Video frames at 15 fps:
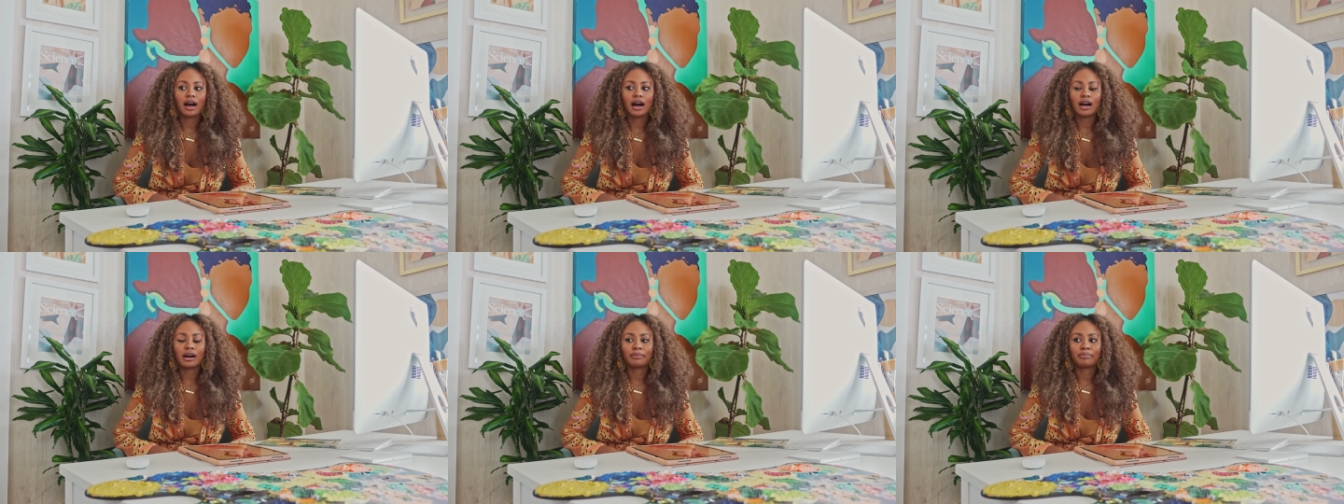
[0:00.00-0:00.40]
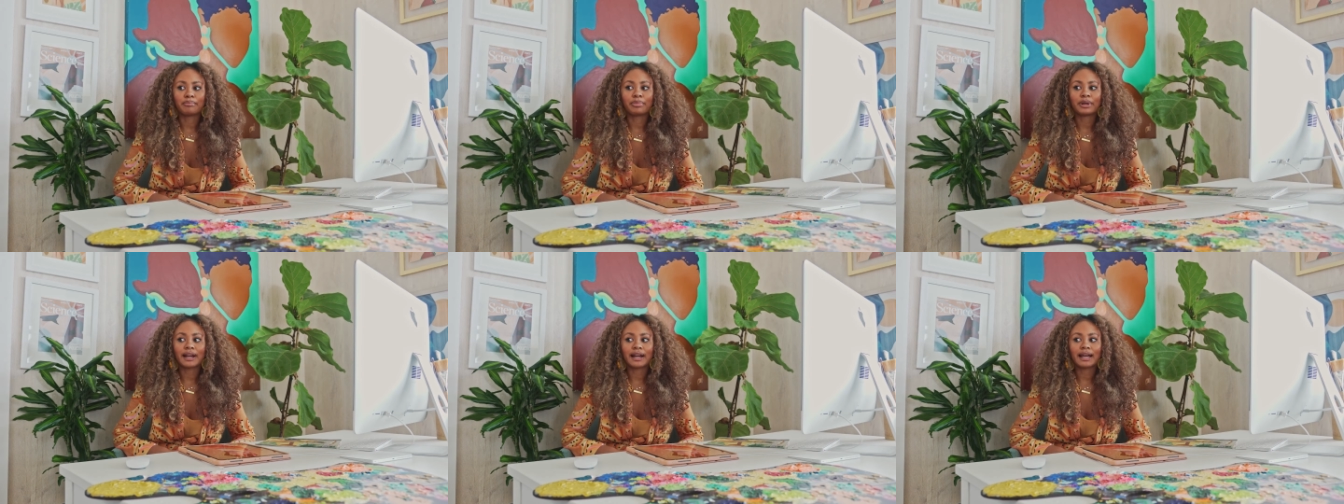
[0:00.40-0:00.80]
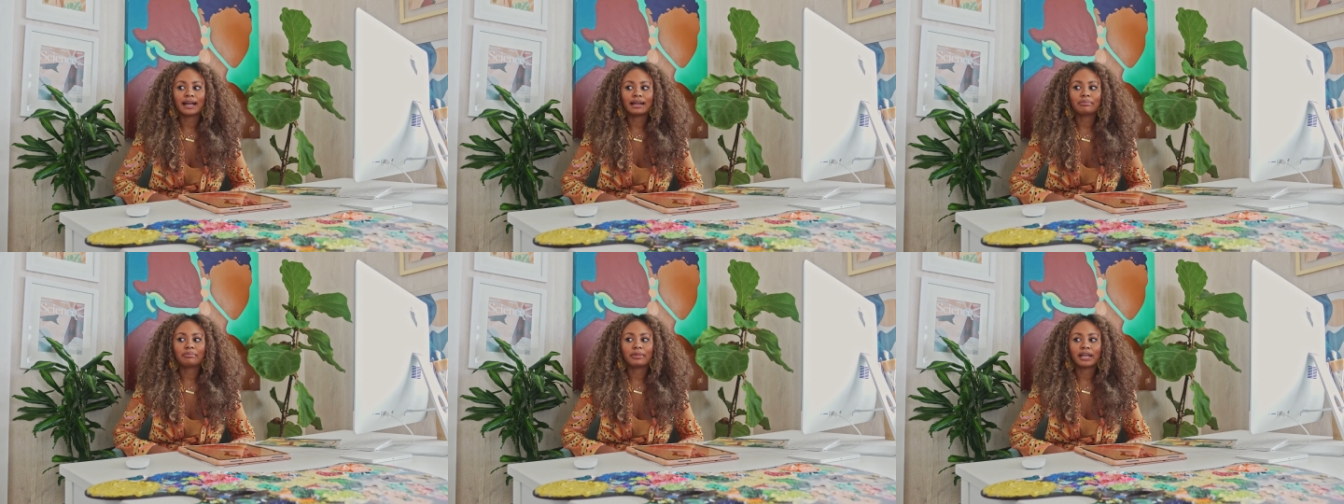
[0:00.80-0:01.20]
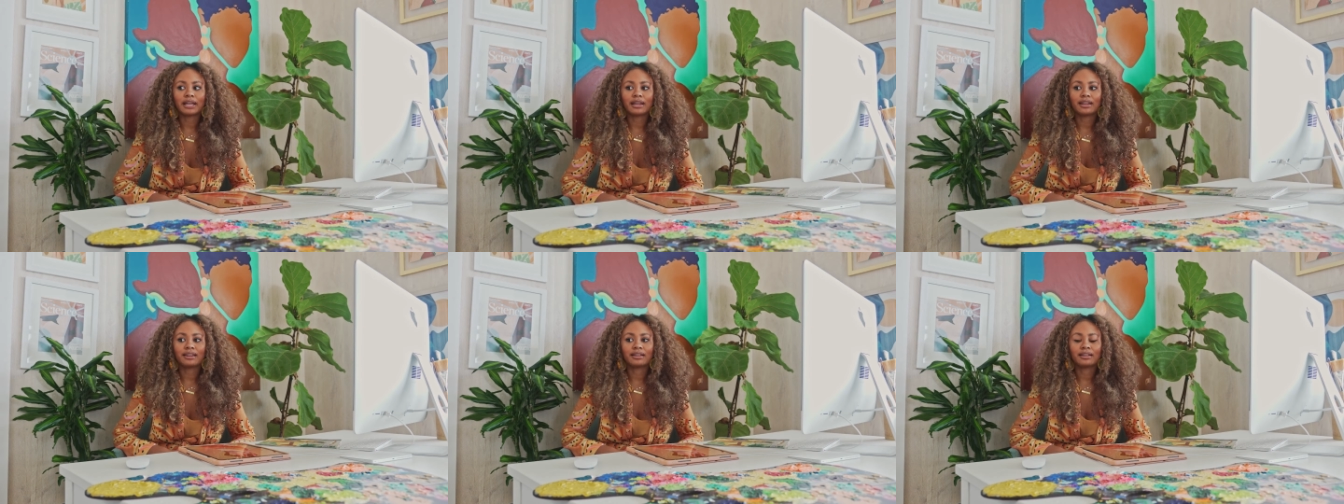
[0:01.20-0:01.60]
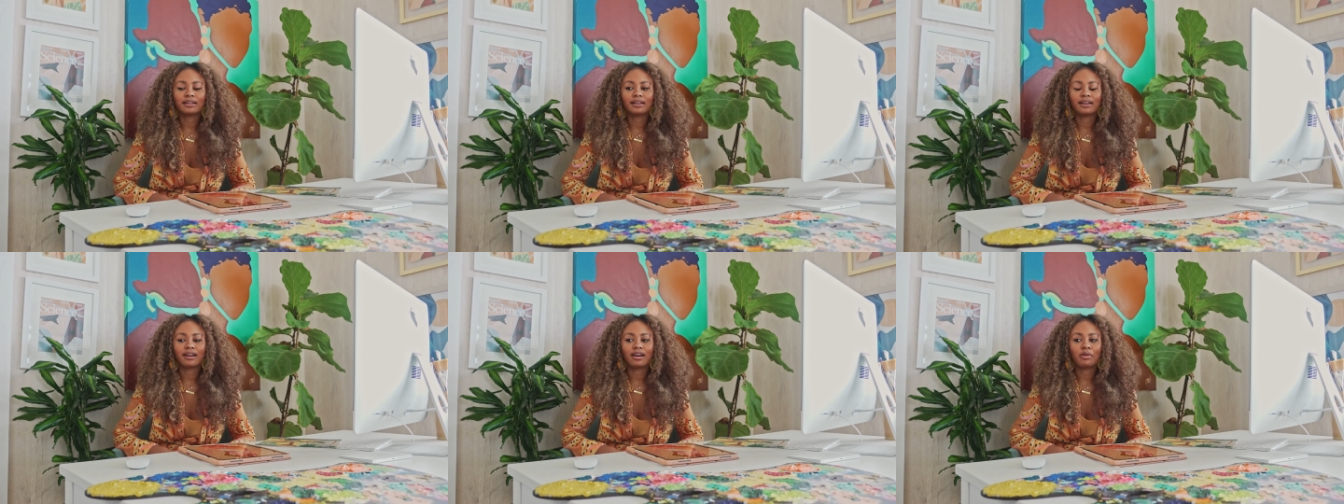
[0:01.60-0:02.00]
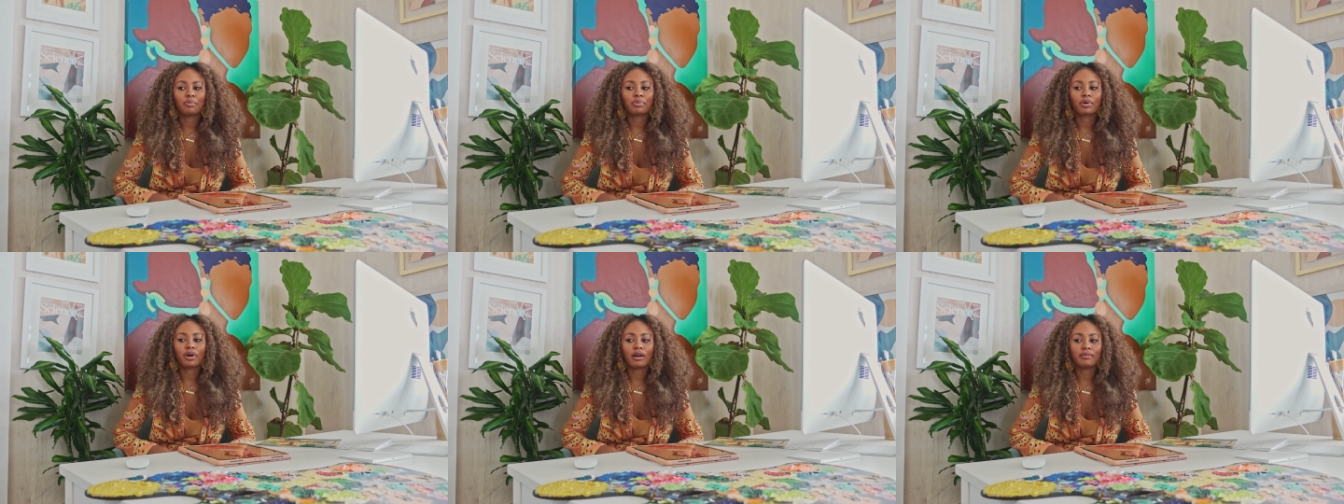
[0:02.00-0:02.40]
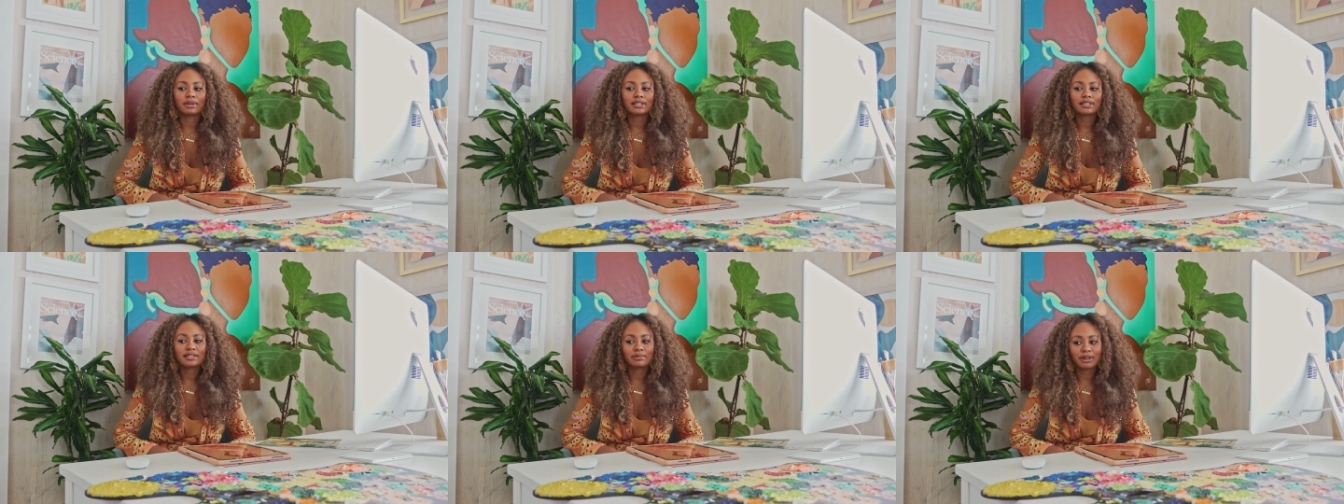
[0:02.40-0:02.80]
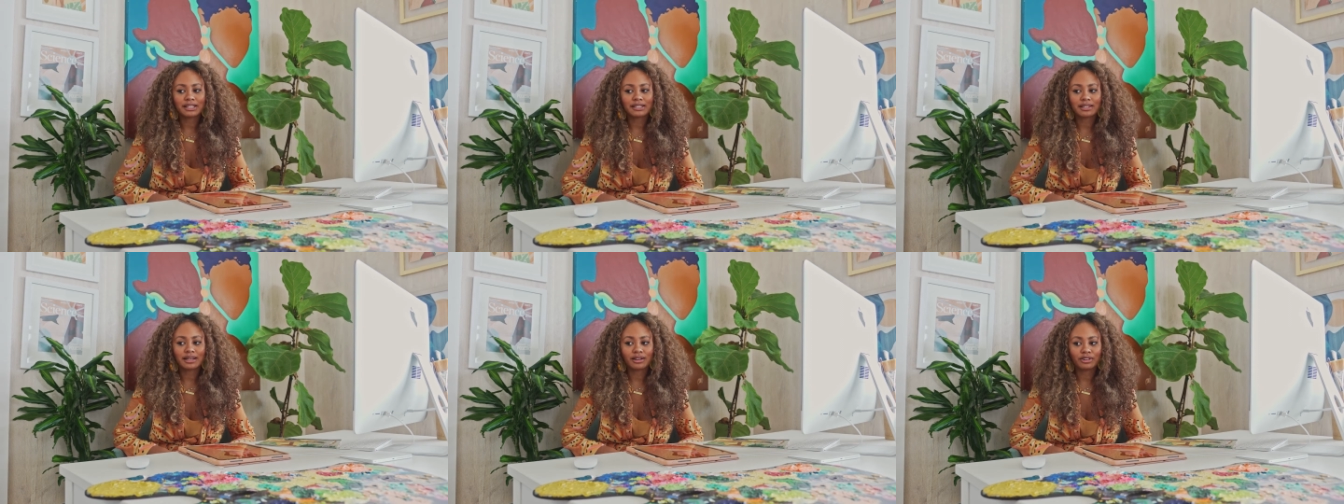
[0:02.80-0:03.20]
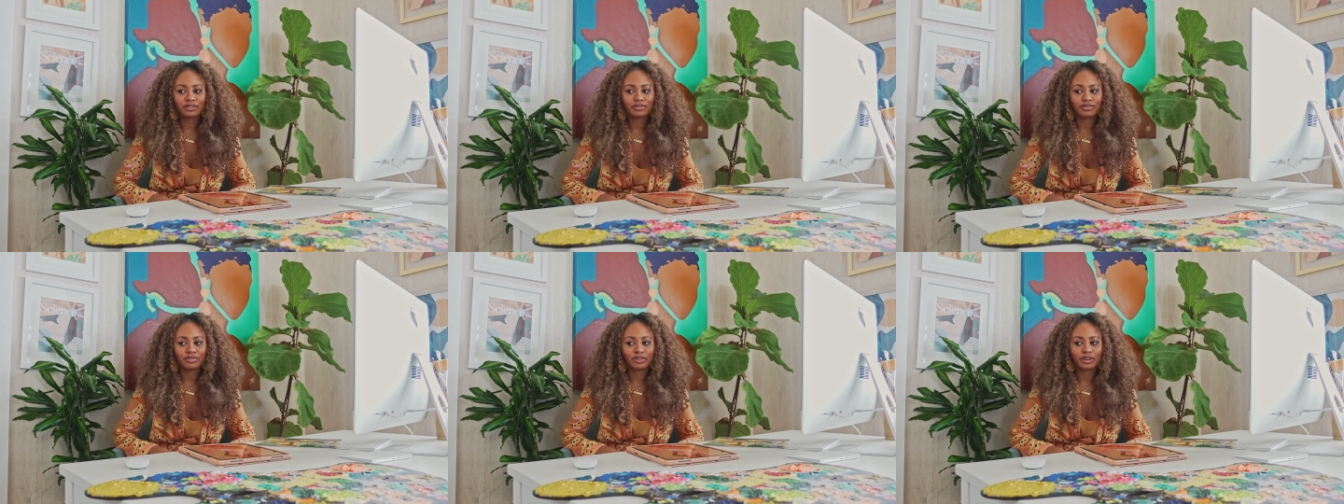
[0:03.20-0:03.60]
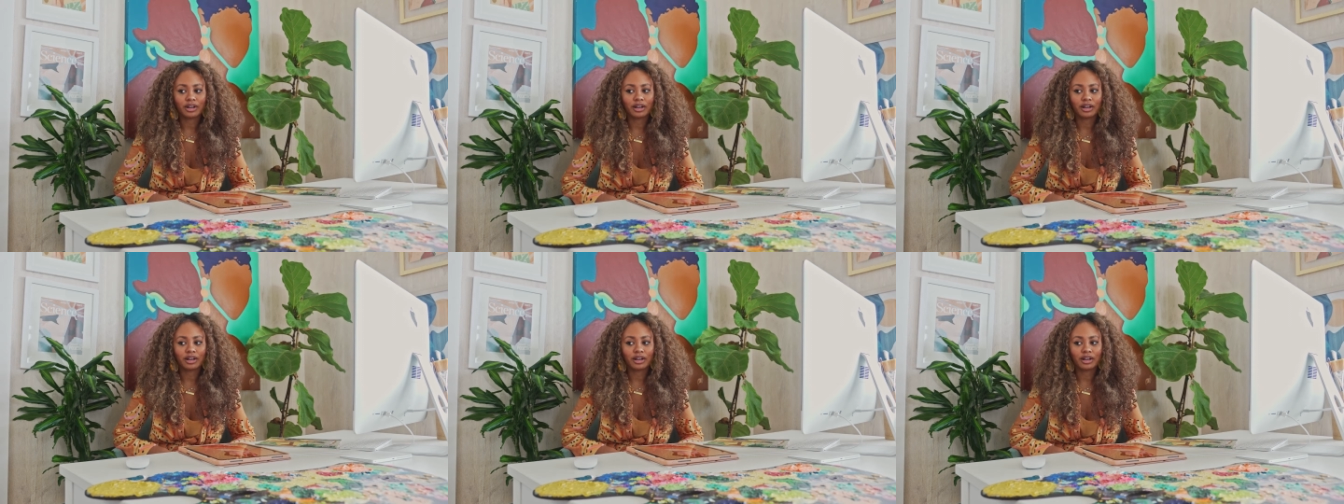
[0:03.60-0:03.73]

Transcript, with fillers: Um, but I had made a promise to myself